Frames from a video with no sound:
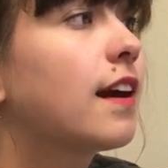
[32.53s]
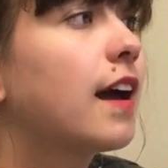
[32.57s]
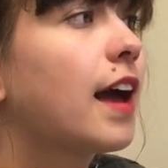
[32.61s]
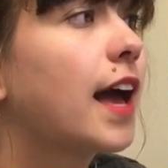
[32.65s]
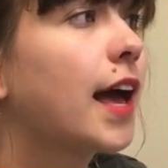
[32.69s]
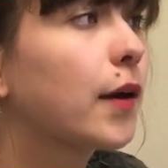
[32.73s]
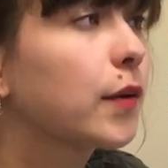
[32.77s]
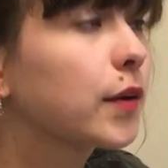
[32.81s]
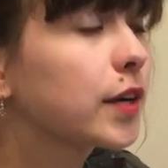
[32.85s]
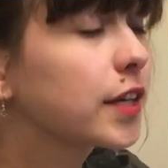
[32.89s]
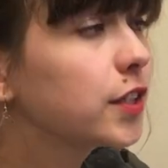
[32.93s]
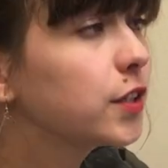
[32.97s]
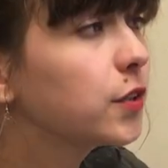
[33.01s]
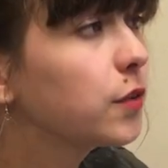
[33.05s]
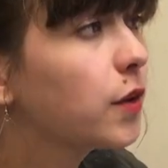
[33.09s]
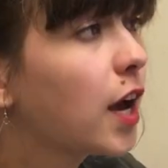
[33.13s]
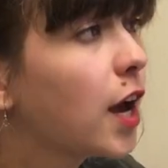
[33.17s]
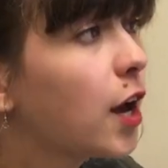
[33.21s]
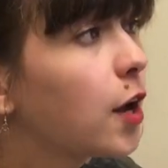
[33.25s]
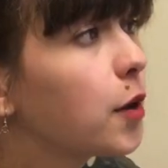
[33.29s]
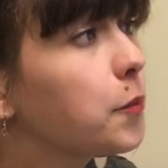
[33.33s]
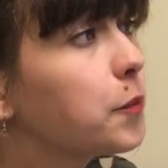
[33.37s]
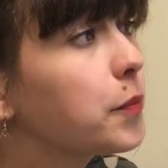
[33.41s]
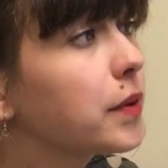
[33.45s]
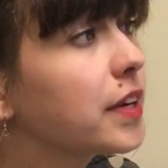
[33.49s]
How can you
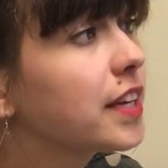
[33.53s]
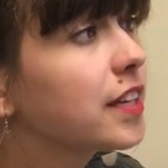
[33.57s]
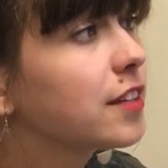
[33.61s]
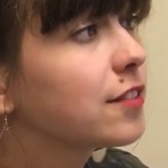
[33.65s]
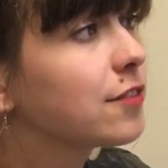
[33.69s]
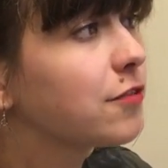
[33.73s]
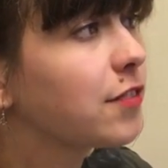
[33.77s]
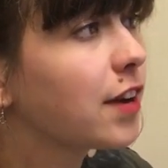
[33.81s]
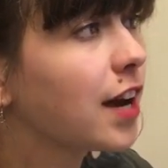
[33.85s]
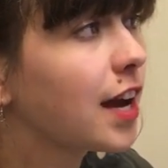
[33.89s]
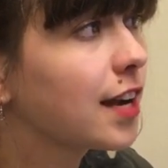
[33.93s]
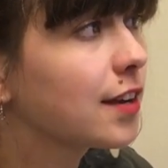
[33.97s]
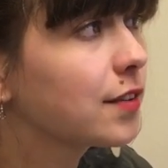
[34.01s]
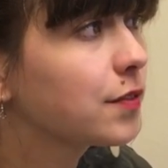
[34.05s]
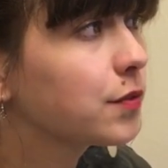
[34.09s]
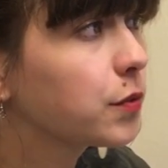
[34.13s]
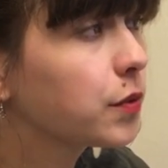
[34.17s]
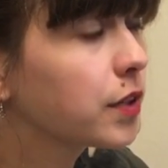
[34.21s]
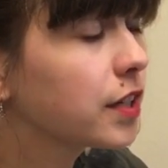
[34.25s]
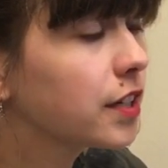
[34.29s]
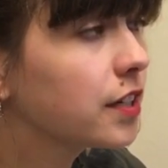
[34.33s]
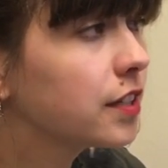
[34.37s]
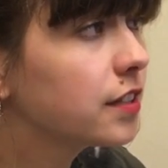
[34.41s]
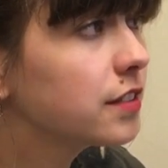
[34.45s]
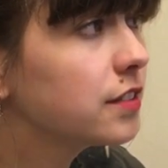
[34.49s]
help in five
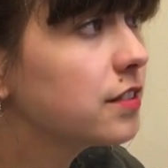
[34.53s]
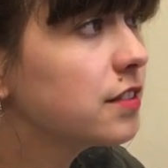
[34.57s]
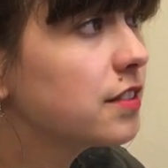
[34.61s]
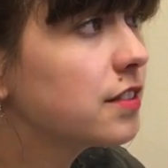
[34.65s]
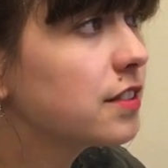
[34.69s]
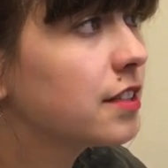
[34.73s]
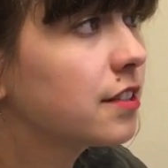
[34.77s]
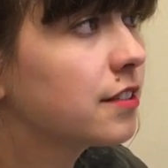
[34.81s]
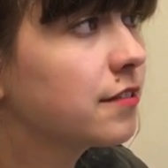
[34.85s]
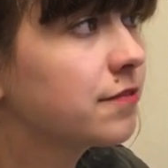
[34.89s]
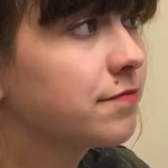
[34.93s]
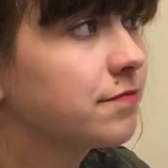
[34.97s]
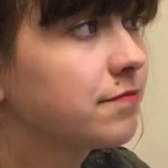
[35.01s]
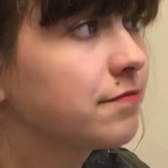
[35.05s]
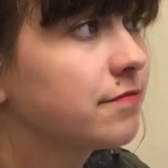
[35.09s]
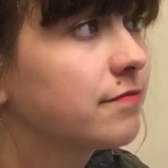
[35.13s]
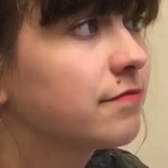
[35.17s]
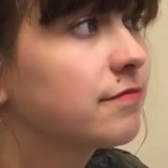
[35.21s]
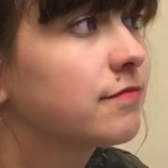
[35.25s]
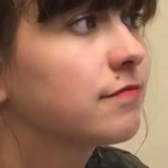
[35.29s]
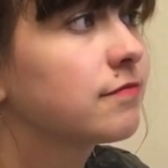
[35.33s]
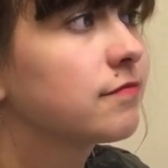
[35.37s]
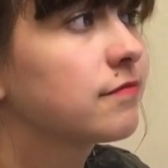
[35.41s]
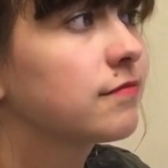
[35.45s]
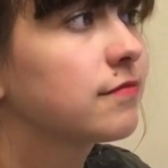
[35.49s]
words?
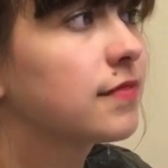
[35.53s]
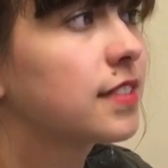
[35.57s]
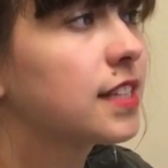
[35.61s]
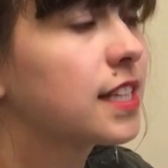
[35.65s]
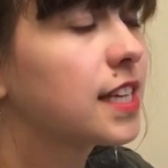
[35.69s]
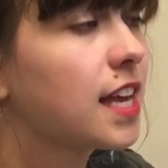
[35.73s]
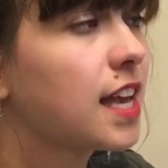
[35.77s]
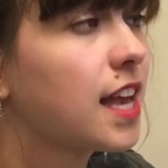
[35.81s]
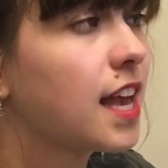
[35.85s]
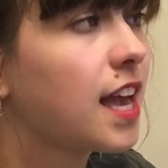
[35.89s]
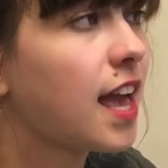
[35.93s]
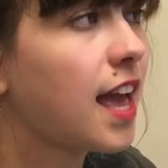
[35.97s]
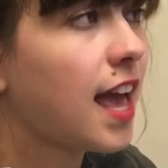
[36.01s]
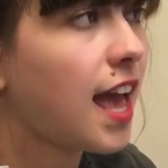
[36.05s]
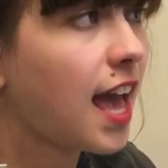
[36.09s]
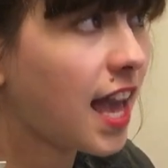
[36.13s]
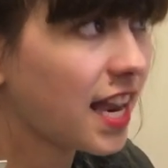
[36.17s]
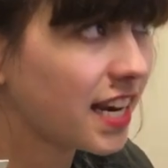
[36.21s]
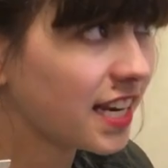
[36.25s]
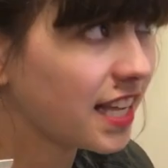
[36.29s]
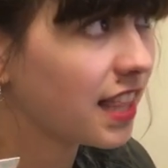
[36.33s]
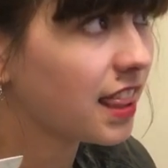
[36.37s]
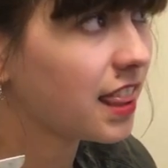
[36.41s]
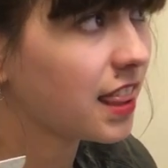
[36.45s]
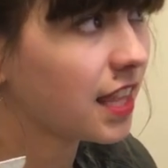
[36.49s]

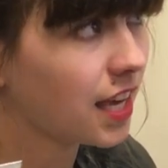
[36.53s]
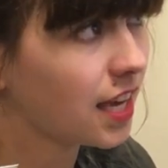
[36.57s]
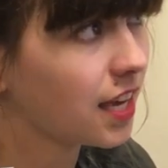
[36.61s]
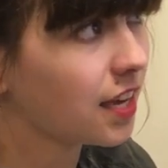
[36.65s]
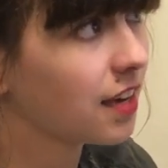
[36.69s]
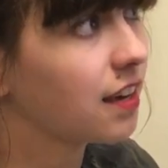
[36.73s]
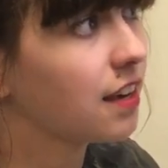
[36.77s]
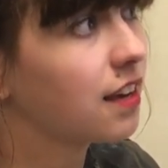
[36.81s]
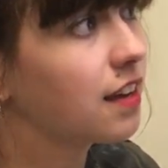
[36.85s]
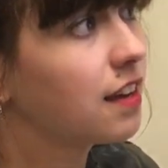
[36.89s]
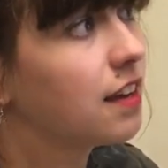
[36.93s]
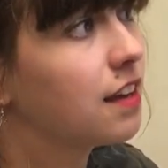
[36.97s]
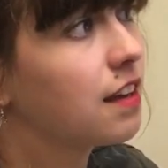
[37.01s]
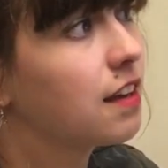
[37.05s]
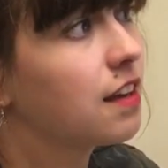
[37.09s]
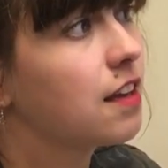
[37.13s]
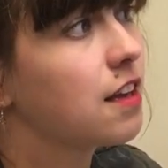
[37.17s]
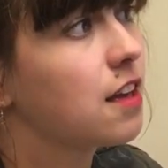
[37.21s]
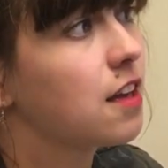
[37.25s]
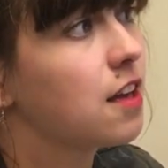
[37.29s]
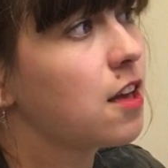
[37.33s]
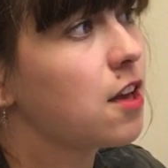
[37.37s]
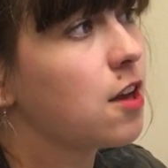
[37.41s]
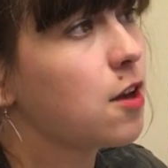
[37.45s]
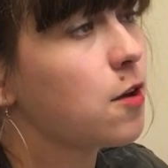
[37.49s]
Anything
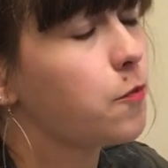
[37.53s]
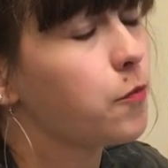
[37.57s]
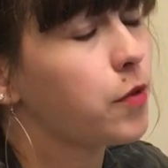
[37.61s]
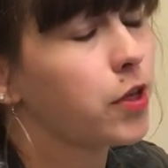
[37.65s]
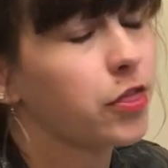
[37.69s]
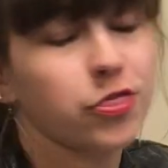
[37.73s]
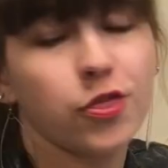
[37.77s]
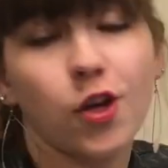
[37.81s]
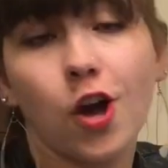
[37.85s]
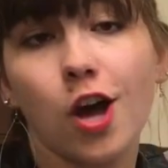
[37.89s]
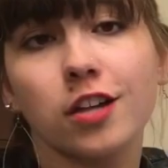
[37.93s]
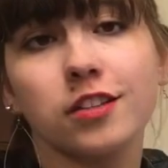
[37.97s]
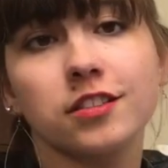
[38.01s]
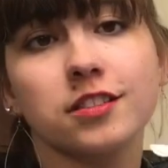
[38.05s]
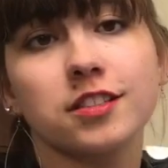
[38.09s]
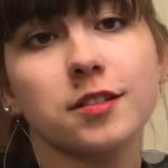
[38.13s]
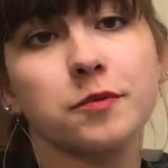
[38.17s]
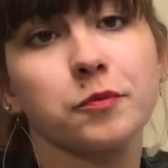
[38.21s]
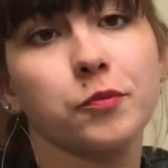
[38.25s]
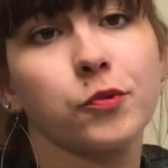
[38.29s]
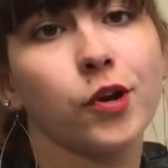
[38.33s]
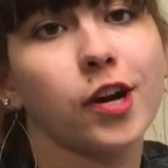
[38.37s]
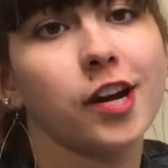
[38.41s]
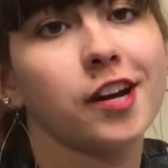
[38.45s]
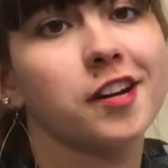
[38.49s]
but thoughts
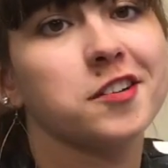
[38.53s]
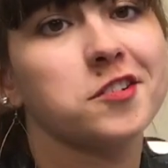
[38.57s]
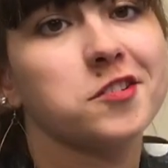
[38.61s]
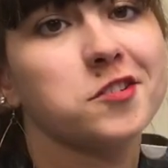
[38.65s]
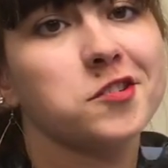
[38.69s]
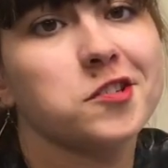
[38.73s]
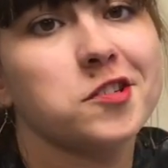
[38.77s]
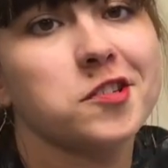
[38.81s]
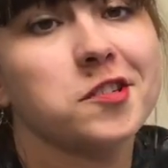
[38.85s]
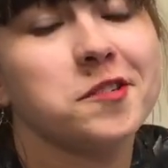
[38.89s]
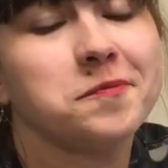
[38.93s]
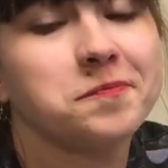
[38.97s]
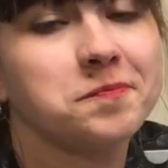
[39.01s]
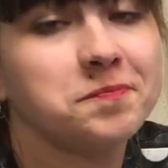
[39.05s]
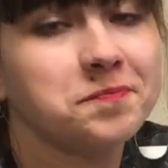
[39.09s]
and prayers.